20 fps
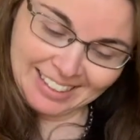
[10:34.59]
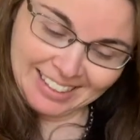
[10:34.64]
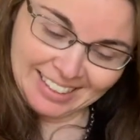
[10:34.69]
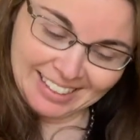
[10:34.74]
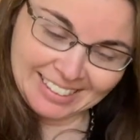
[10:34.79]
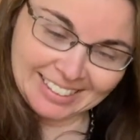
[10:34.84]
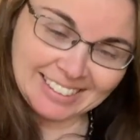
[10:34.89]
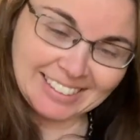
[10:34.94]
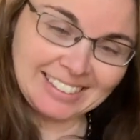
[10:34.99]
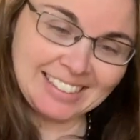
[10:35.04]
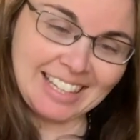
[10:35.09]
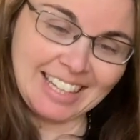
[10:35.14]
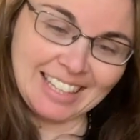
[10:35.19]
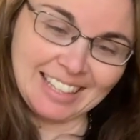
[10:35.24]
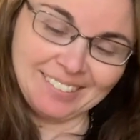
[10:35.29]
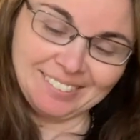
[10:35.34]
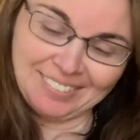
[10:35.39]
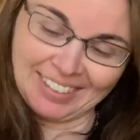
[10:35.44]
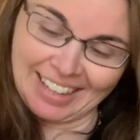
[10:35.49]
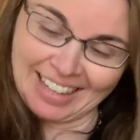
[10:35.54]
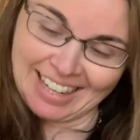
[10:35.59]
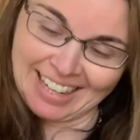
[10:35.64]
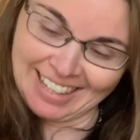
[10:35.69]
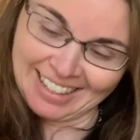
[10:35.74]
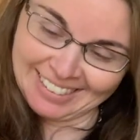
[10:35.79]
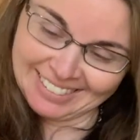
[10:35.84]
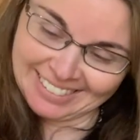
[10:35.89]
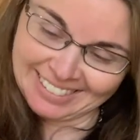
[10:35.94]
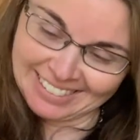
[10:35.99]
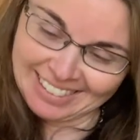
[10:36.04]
is a lot of bags.